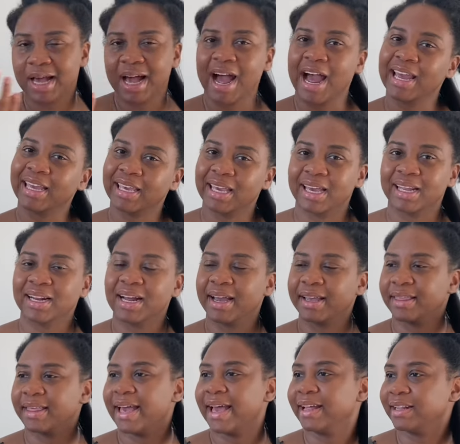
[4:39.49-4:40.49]
I can't
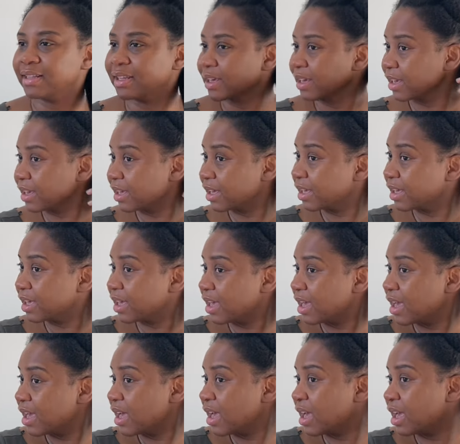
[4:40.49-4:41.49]
hide that. Like
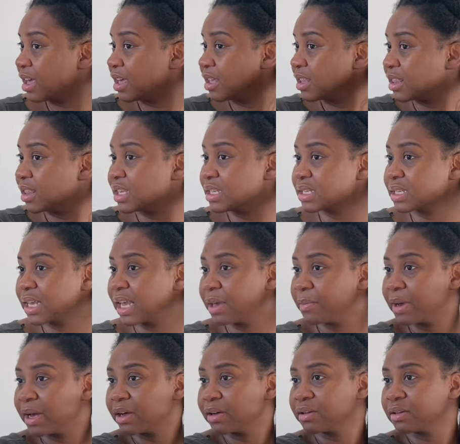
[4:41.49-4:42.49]
this came
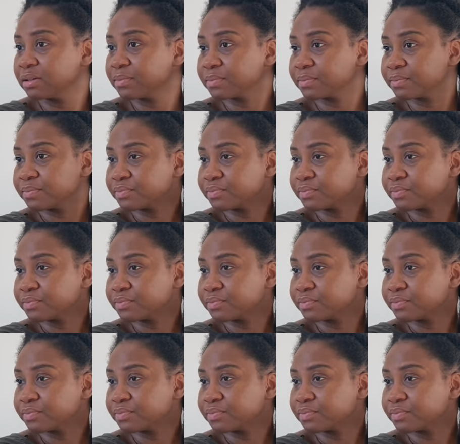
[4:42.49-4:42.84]
out,